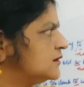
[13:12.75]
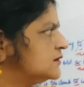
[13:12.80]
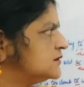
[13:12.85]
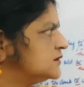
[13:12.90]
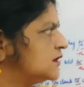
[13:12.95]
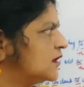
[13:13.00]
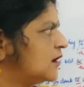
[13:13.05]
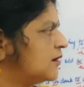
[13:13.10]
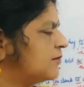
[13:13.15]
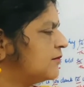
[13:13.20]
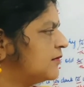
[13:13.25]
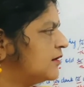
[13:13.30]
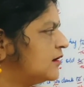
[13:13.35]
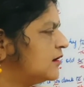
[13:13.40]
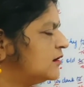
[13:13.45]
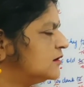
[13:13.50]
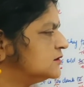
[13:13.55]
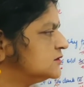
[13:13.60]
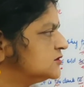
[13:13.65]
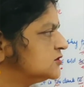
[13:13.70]
We can
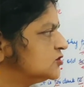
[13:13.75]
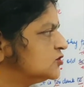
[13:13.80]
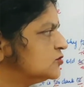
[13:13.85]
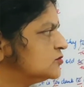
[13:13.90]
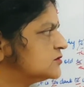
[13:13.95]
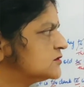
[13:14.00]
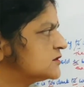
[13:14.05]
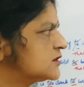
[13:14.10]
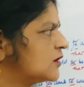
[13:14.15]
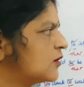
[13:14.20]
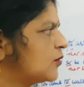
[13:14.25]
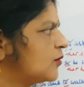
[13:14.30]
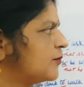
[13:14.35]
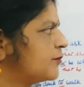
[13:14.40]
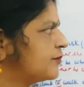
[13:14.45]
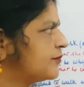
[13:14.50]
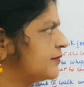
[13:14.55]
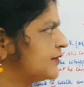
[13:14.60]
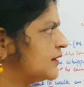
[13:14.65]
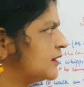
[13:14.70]
also use
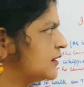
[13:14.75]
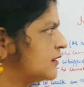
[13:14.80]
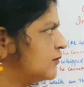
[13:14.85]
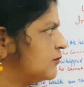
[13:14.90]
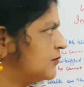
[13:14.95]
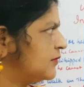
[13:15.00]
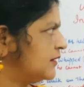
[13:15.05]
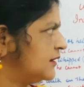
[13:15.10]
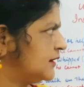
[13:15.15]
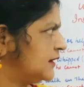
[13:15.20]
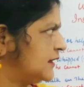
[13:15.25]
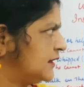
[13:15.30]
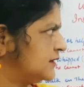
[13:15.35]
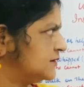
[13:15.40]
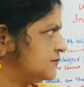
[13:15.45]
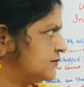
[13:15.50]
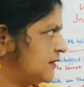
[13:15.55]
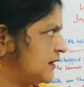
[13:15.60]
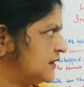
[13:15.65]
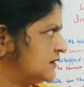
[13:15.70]
in
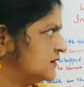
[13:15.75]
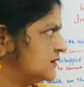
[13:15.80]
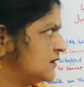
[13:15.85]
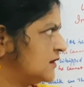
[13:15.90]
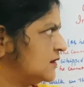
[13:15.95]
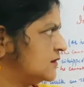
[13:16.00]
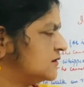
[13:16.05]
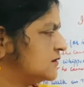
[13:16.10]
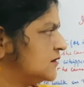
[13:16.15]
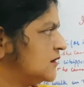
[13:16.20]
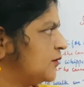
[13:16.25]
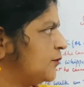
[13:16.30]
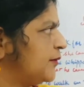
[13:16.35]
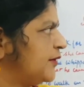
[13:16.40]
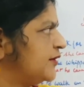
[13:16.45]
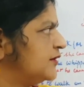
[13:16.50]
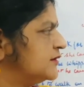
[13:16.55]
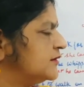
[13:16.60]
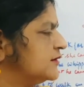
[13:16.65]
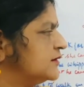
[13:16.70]
this another
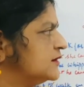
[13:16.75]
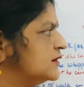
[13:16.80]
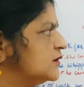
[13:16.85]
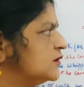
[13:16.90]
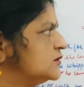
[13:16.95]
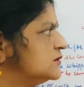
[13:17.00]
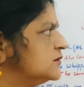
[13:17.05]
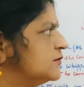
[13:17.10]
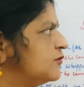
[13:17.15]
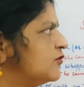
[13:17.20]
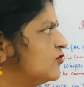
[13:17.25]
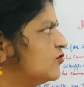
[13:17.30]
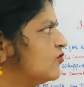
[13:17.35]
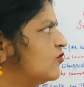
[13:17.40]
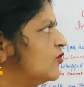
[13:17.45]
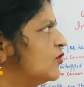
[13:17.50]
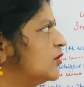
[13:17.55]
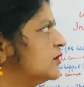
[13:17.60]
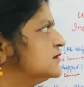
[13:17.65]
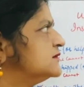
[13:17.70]
rule in rule number
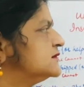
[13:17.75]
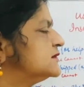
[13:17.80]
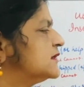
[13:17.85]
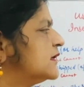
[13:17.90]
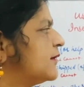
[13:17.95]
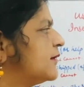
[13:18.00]
4 is,